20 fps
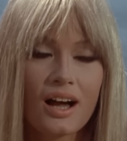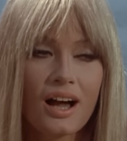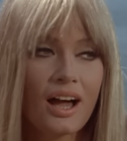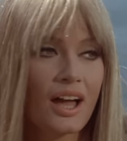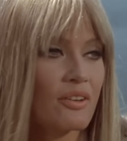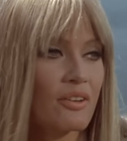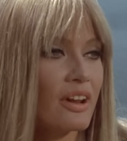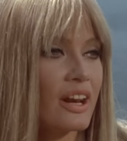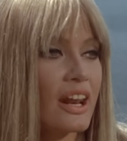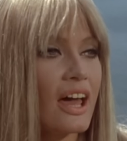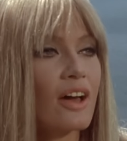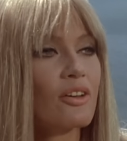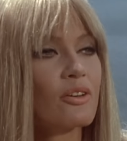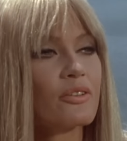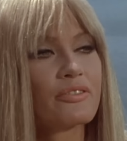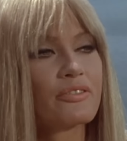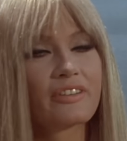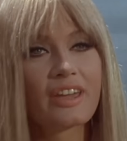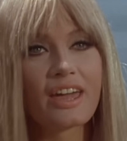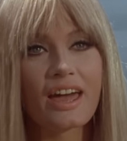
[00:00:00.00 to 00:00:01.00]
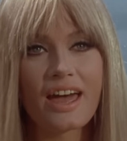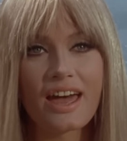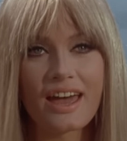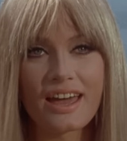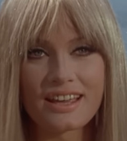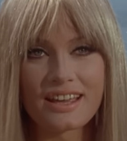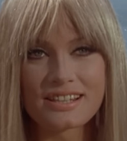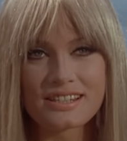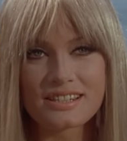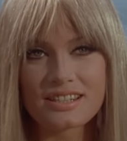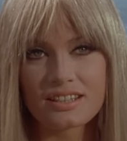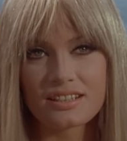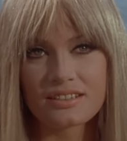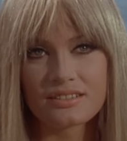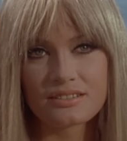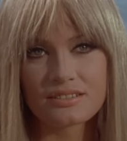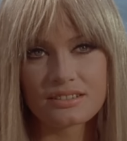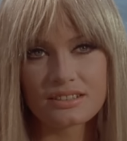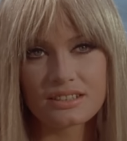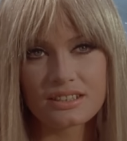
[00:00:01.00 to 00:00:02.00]
Two girls were tested prior
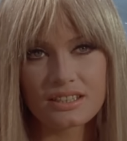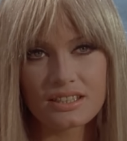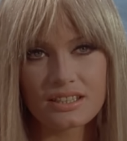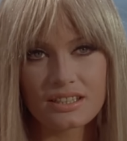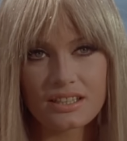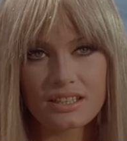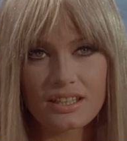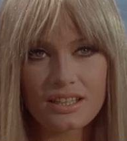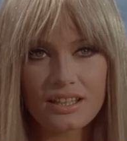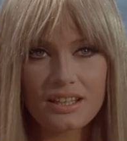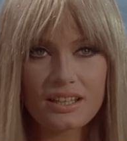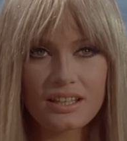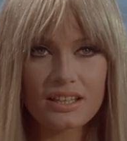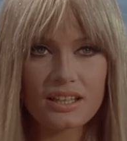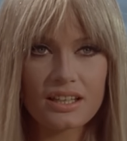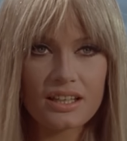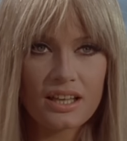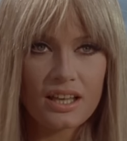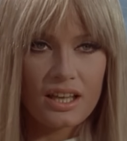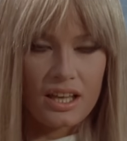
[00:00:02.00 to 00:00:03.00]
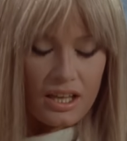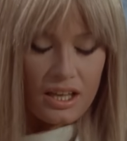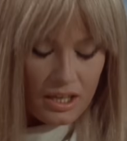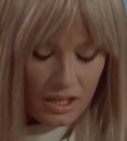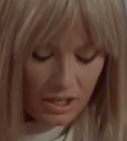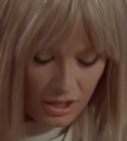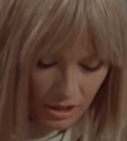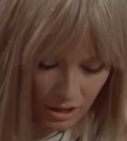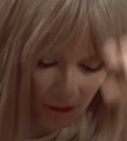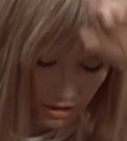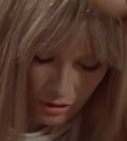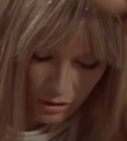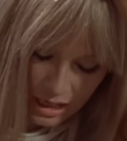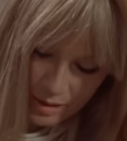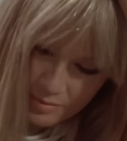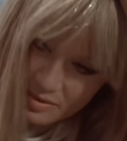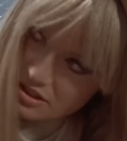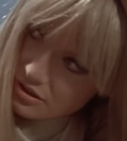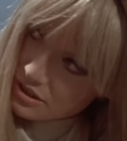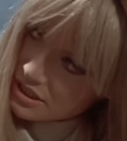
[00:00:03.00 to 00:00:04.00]
to Mel being cast: an unknown
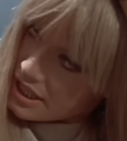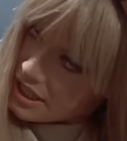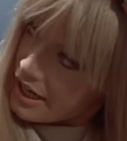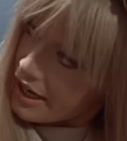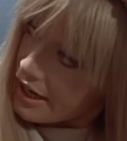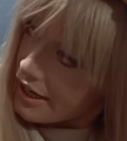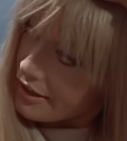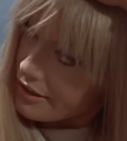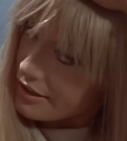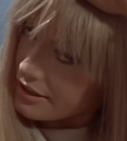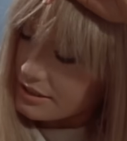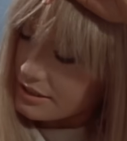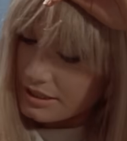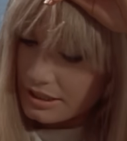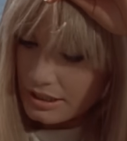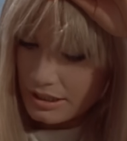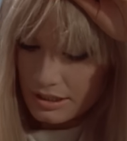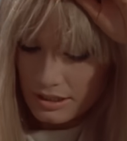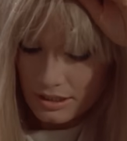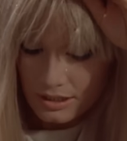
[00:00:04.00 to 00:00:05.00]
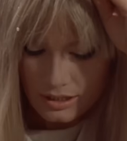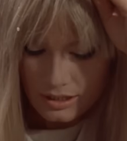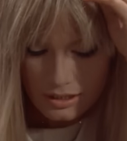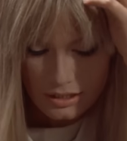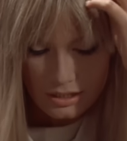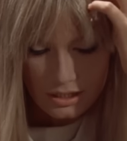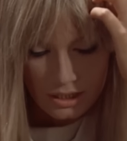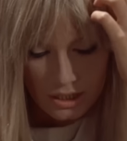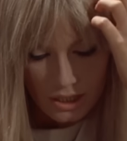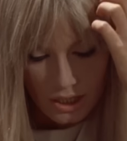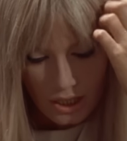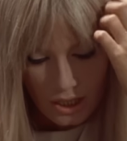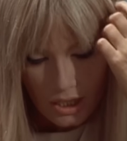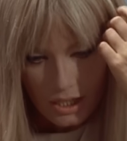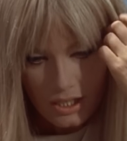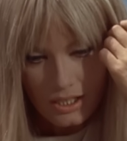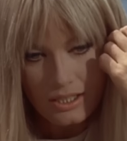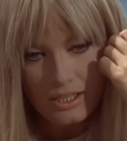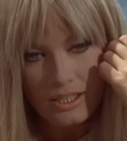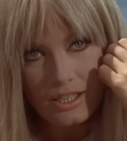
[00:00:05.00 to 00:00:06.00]
blonde who was a girlfriend of one of the
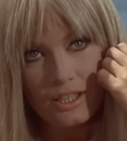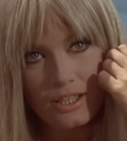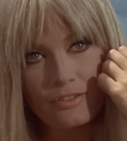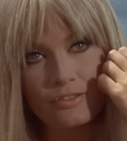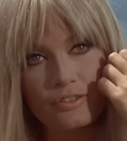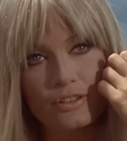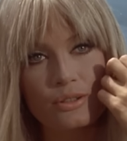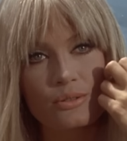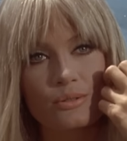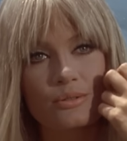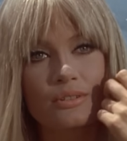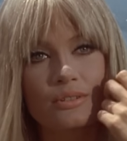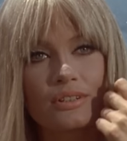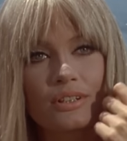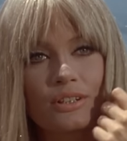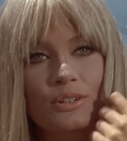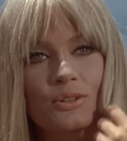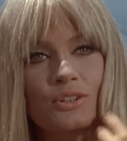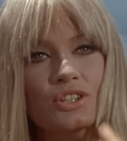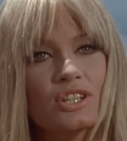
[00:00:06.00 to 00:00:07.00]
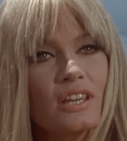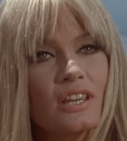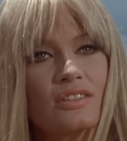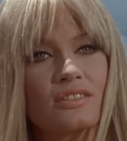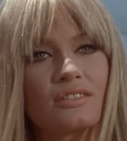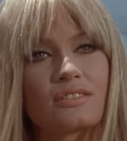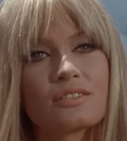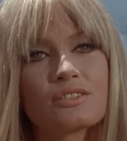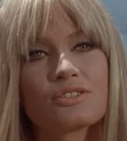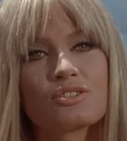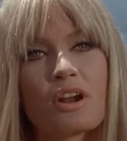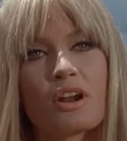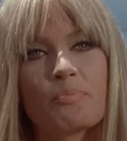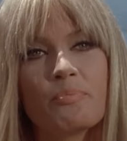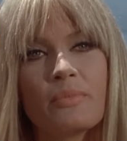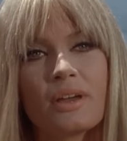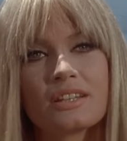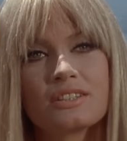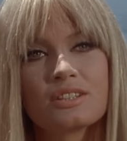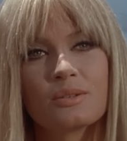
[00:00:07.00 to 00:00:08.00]
Paramount executives, who couldn't act,
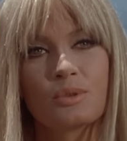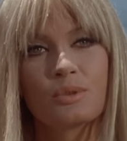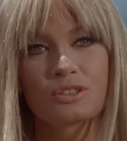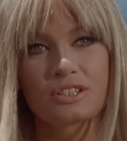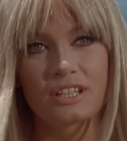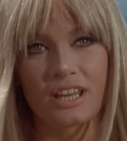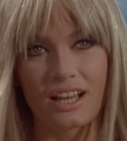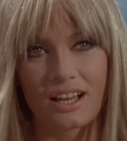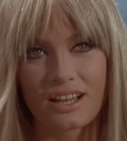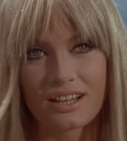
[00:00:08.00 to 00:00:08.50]
and Catherine